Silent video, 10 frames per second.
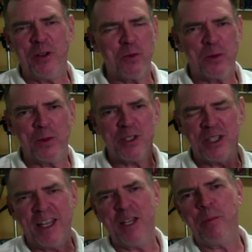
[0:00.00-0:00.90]
everyone wants
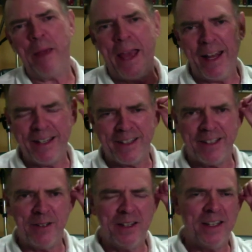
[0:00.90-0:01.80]
to get you mad
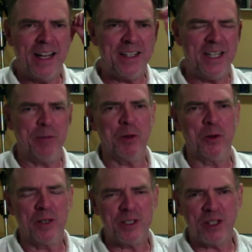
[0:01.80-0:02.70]
at the
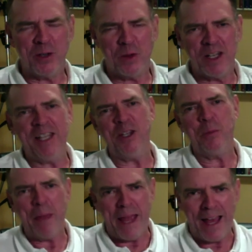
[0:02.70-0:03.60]
immigrants, so they want to get you
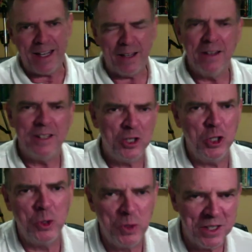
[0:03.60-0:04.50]
mad at
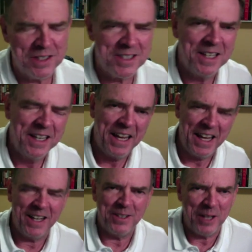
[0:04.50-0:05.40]
unions,
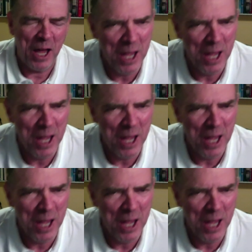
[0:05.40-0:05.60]
and